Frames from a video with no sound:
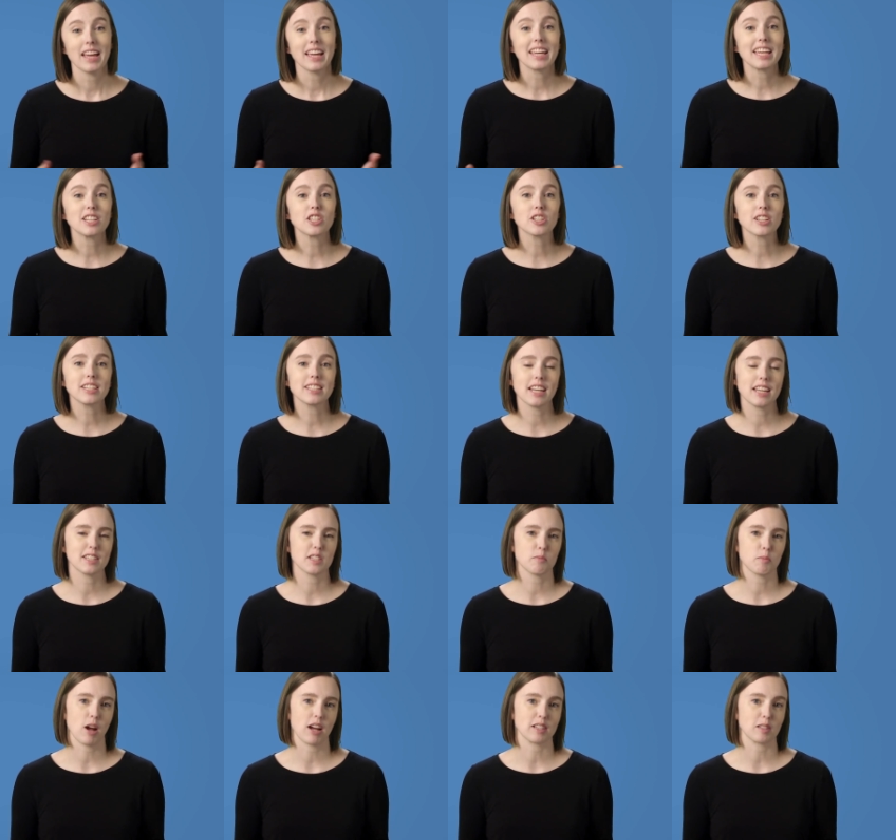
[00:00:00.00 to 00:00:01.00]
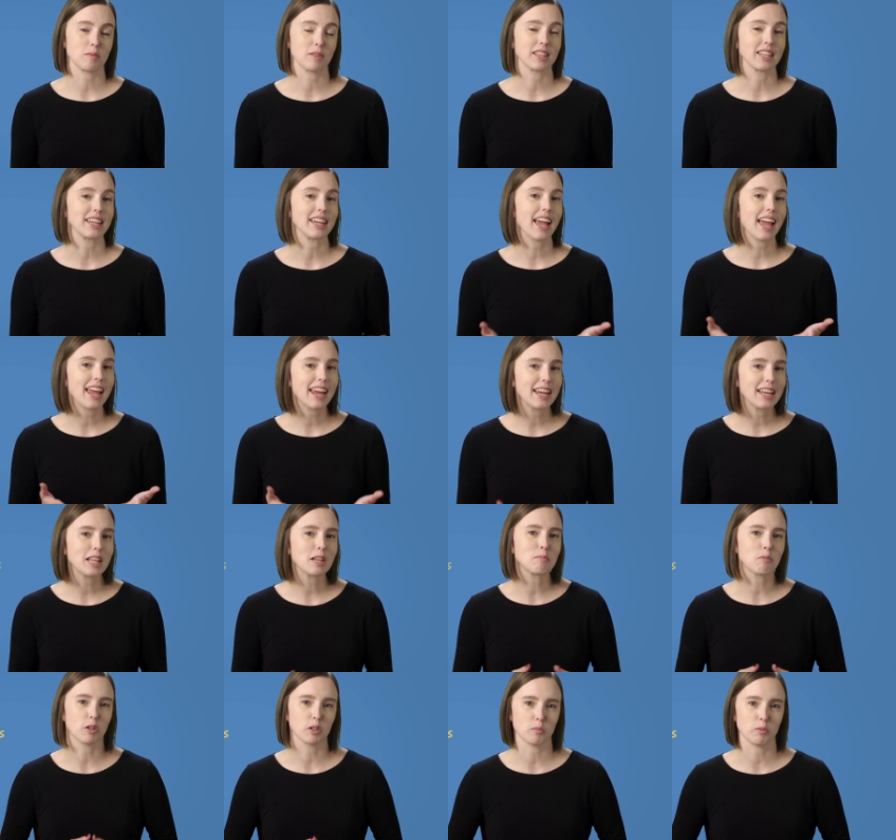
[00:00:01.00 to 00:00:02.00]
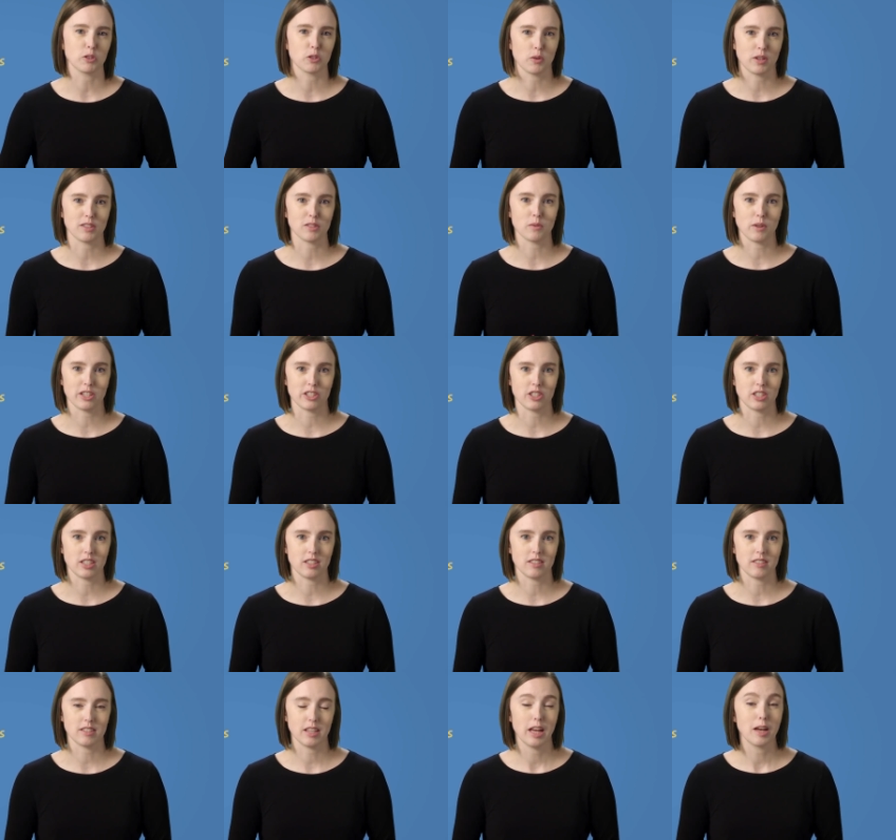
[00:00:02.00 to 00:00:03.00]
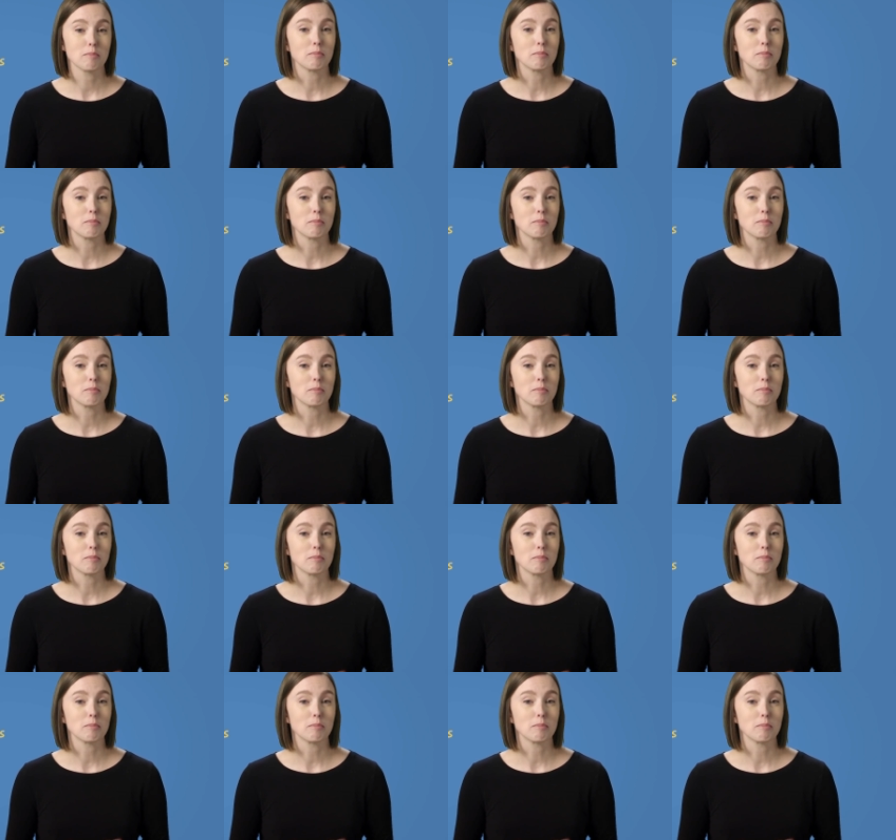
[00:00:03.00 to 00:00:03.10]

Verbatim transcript: Each contains approximately eighty multiple choice questions,